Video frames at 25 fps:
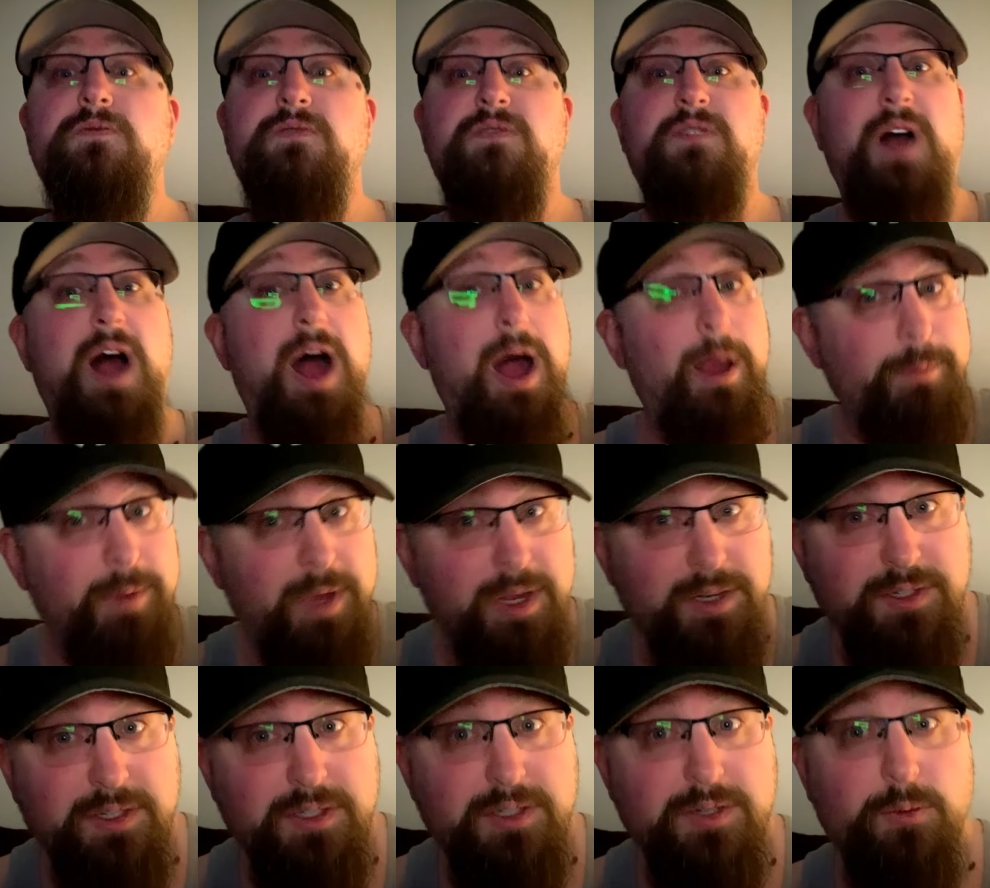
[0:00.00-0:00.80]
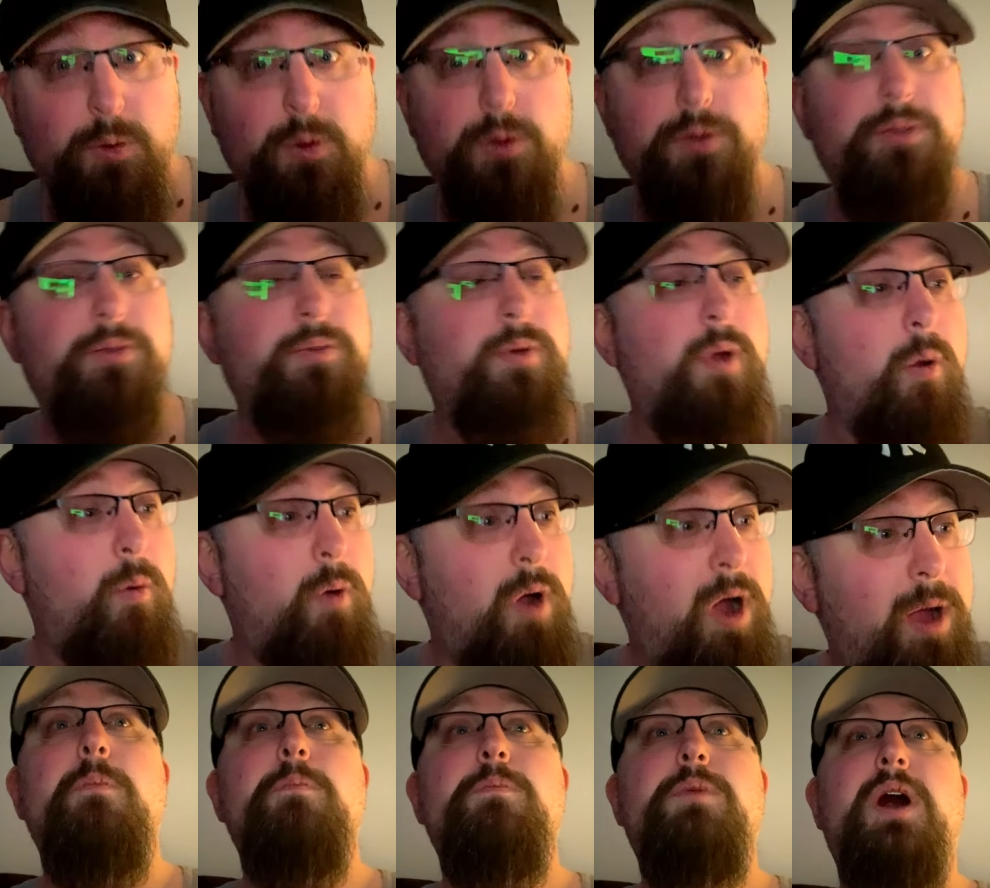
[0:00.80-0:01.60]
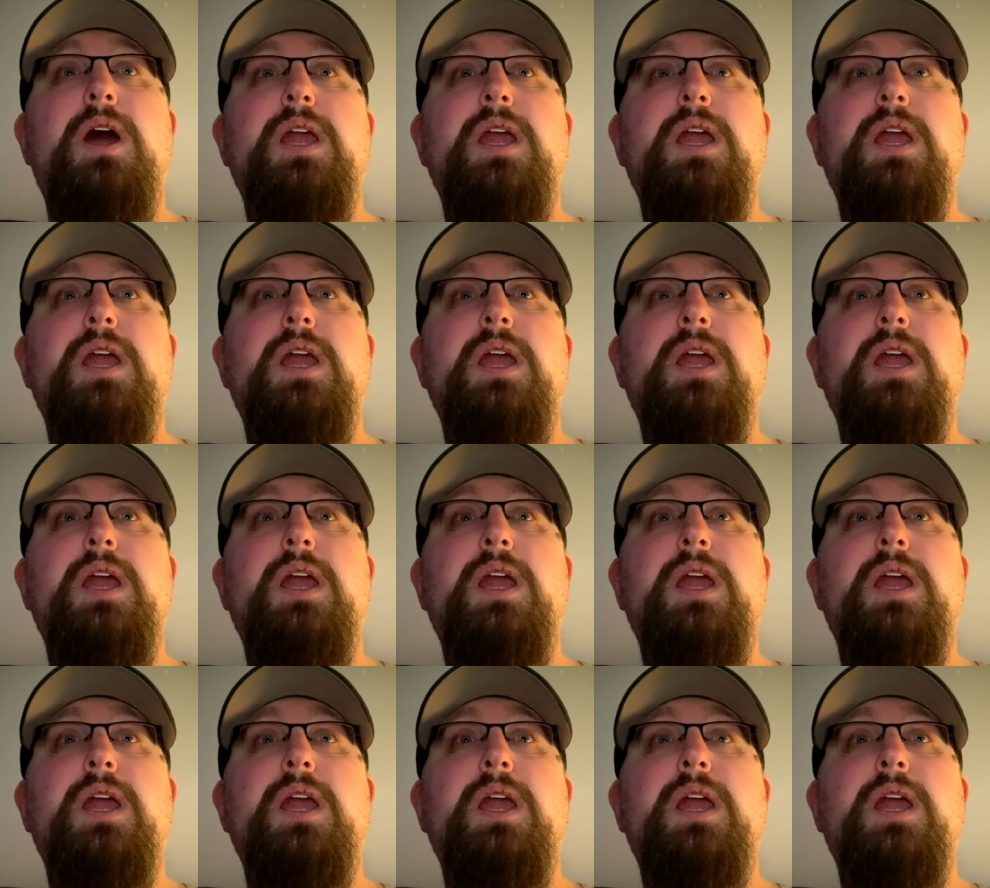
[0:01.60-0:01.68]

vomit or throw up,